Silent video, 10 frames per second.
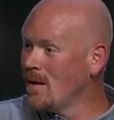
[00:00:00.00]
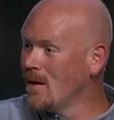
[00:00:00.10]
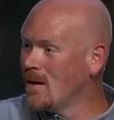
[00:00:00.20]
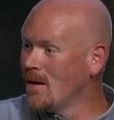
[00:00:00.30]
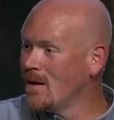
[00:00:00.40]

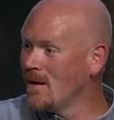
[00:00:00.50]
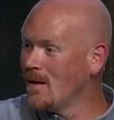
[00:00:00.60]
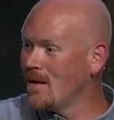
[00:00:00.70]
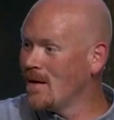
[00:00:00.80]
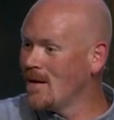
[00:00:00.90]

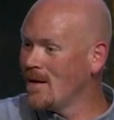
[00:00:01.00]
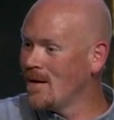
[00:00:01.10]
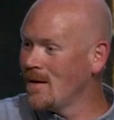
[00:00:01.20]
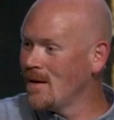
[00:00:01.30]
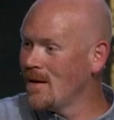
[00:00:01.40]

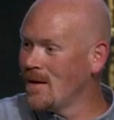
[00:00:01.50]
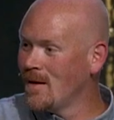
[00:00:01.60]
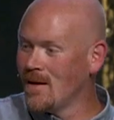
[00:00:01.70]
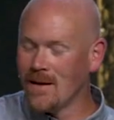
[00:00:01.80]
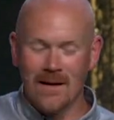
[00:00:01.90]

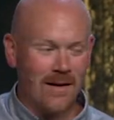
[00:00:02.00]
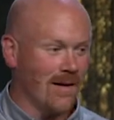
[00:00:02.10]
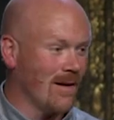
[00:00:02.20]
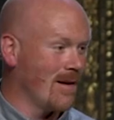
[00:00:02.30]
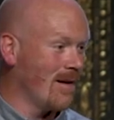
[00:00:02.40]

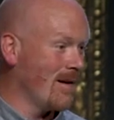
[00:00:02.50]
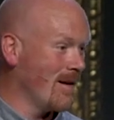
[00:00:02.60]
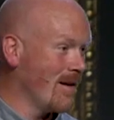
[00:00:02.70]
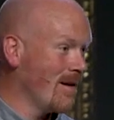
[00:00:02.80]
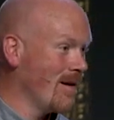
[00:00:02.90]

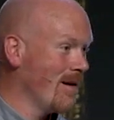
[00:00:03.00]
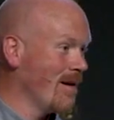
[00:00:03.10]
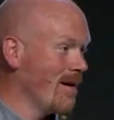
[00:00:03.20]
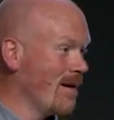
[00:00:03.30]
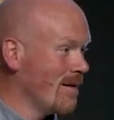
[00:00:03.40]

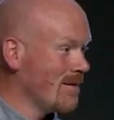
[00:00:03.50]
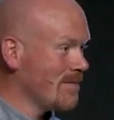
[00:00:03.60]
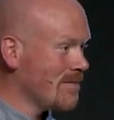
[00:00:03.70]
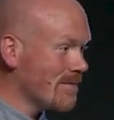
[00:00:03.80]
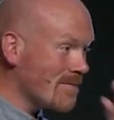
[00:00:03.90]

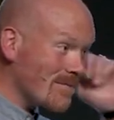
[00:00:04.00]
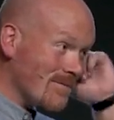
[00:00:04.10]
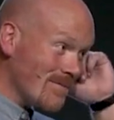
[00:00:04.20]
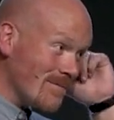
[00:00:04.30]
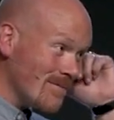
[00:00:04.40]

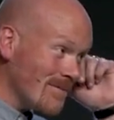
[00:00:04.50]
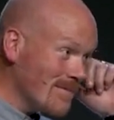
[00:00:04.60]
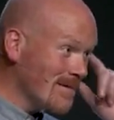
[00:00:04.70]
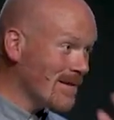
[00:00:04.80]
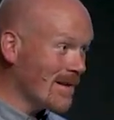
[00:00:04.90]

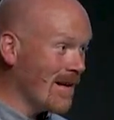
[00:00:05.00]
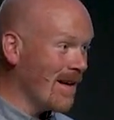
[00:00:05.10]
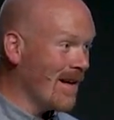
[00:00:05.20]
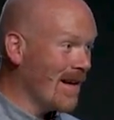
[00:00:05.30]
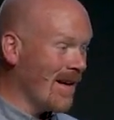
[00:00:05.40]
Nothing is said.